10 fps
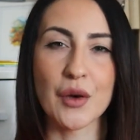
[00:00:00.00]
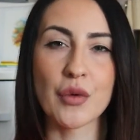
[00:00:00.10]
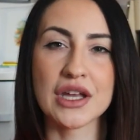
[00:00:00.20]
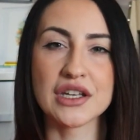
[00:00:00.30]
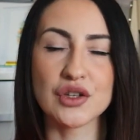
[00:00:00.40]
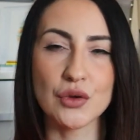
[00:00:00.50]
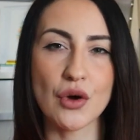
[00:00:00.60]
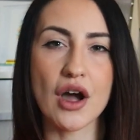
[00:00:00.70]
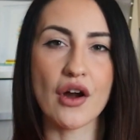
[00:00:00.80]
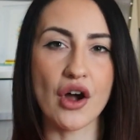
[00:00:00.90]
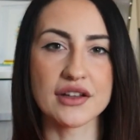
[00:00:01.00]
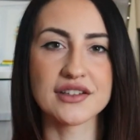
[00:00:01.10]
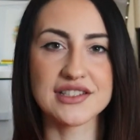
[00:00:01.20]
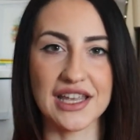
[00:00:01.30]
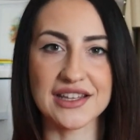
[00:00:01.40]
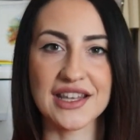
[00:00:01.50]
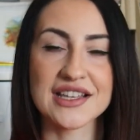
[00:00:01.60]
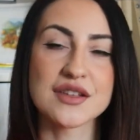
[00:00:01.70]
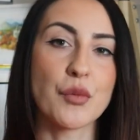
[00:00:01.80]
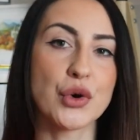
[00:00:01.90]
When you are on the date,
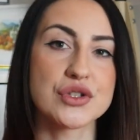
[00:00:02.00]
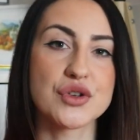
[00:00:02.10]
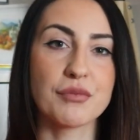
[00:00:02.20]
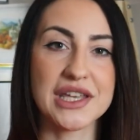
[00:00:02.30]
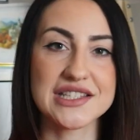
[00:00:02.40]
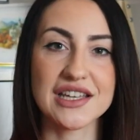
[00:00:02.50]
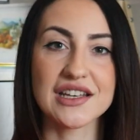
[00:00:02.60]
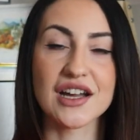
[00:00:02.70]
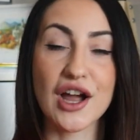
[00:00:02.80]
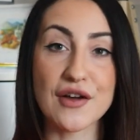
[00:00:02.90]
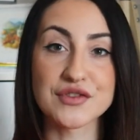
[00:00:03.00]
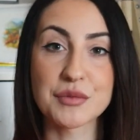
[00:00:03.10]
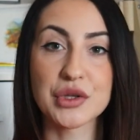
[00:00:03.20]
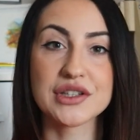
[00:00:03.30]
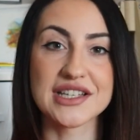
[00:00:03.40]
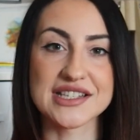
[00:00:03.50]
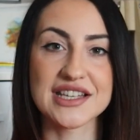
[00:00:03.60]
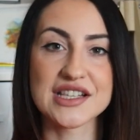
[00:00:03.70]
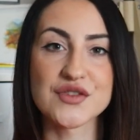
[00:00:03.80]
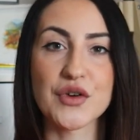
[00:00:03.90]
it's important to maintain a comfortable distance